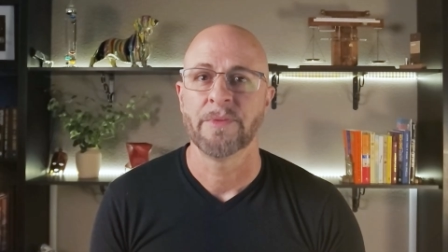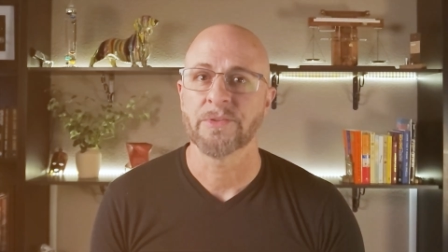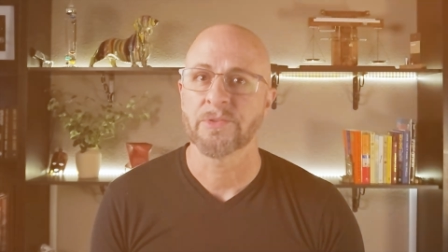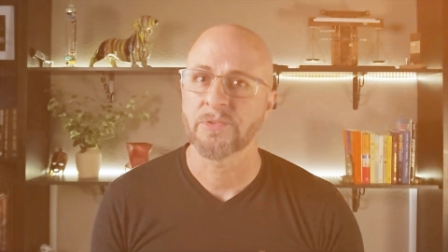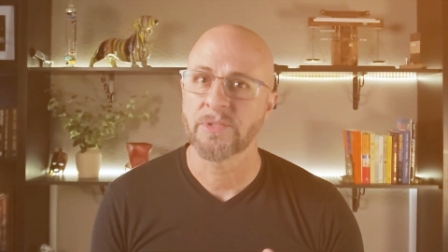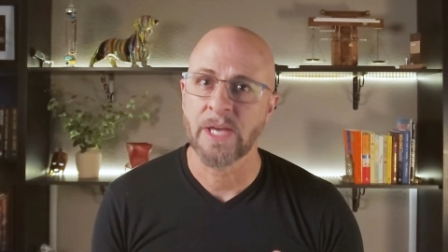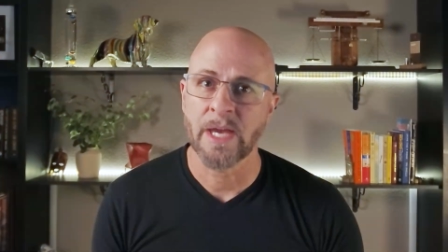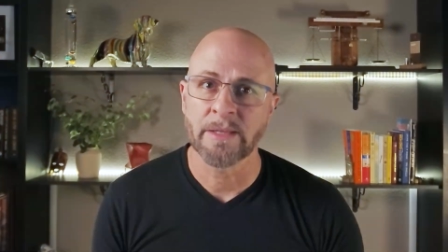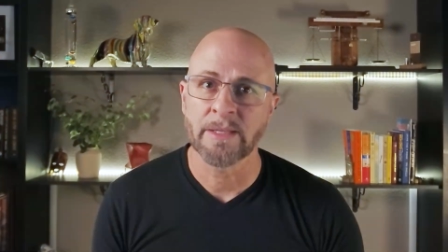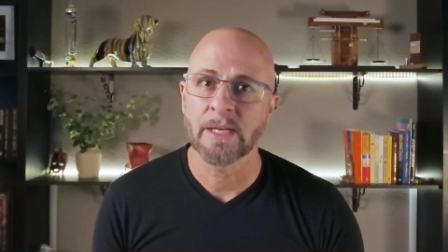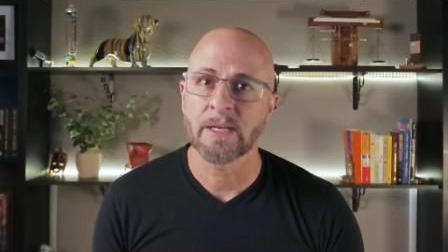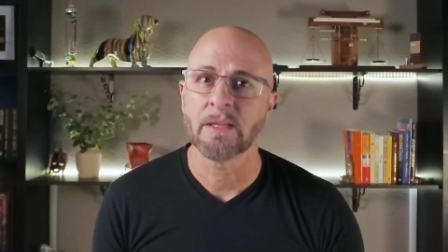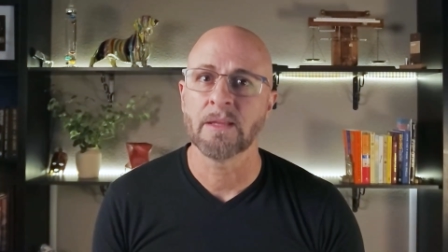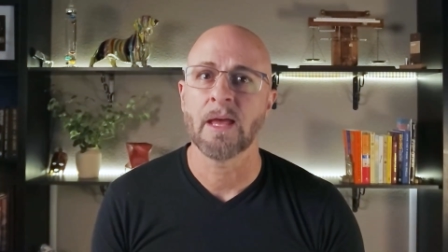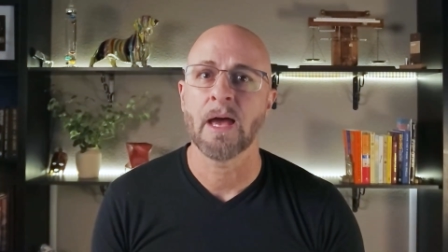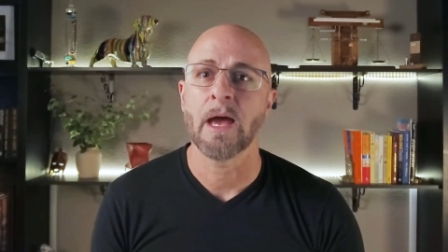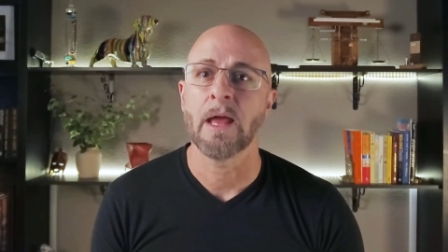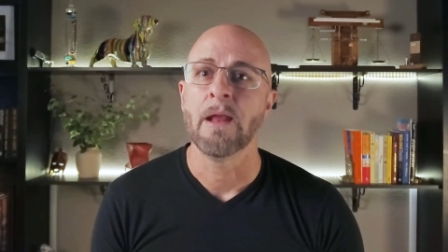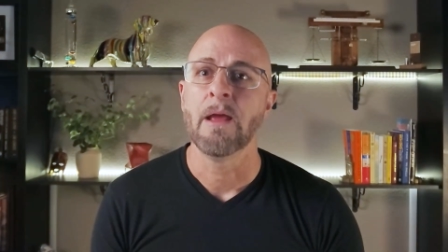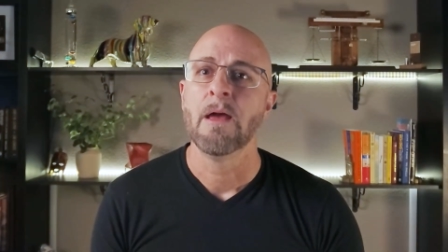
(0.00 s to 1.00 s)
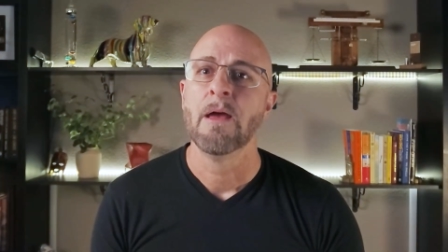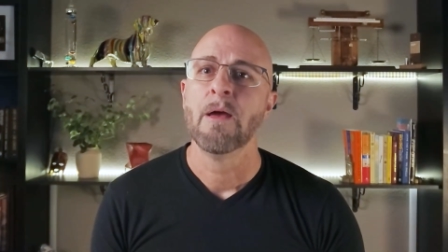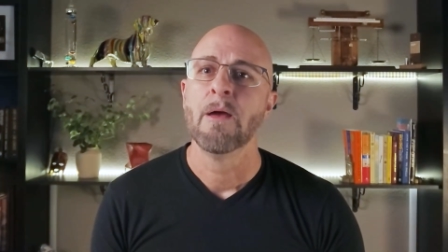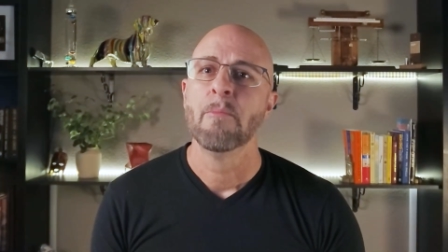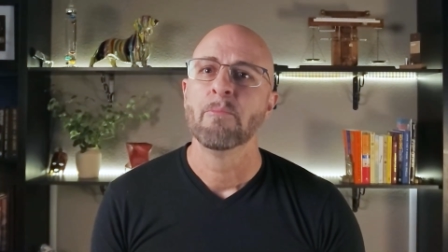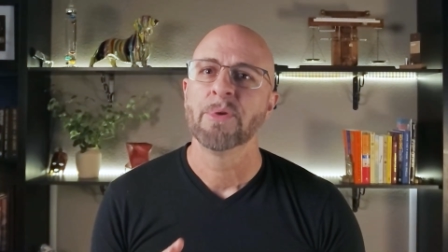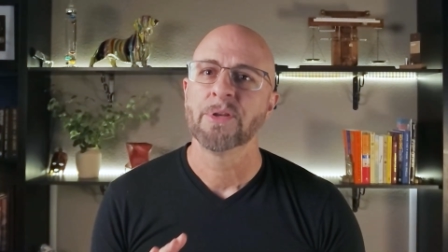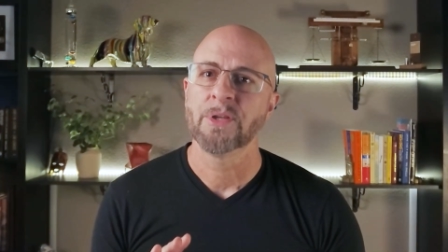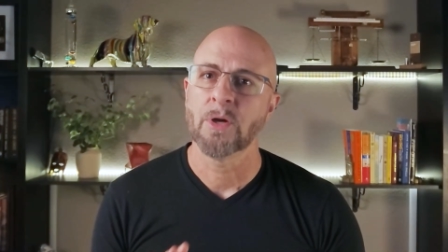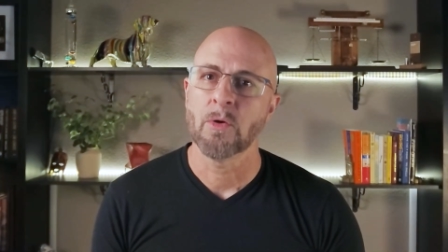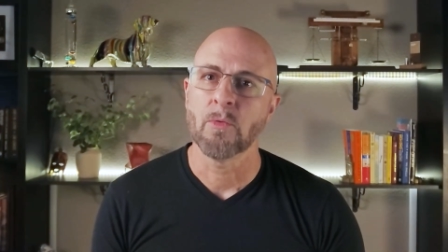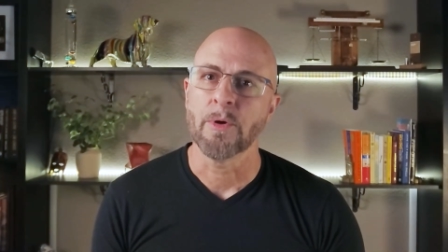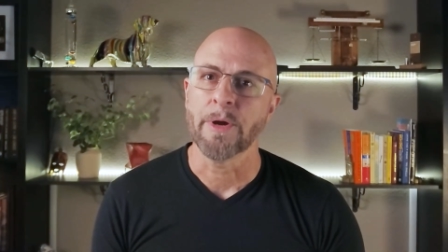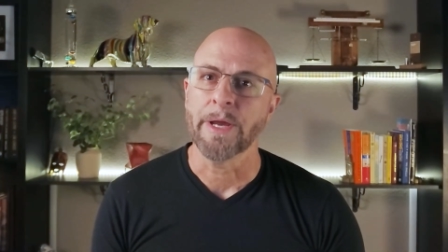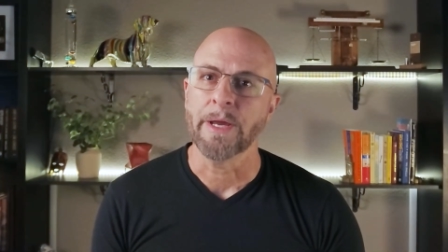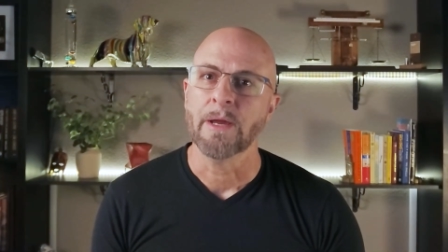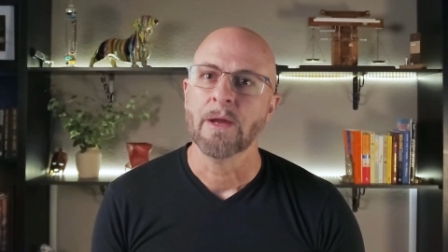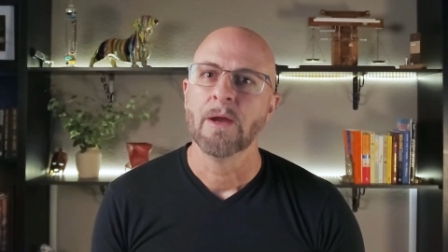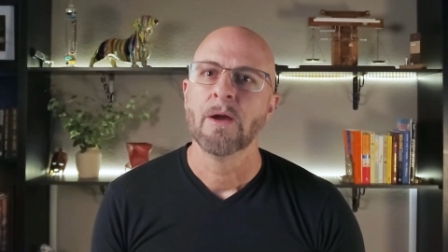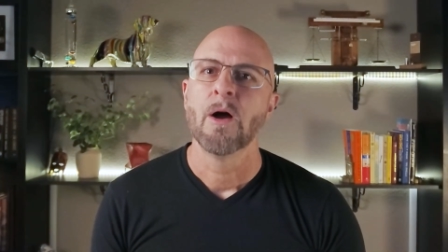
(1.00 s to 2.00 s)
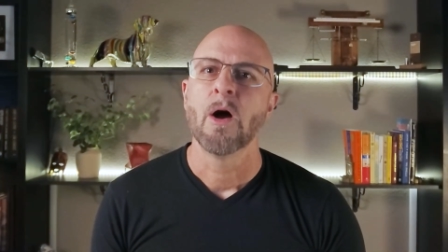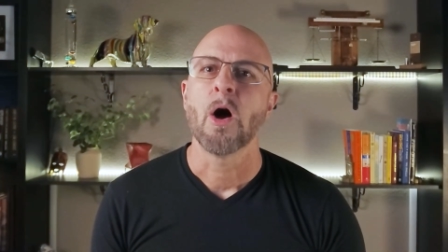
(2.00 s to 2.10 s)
This will sound like a lot, but don't worry.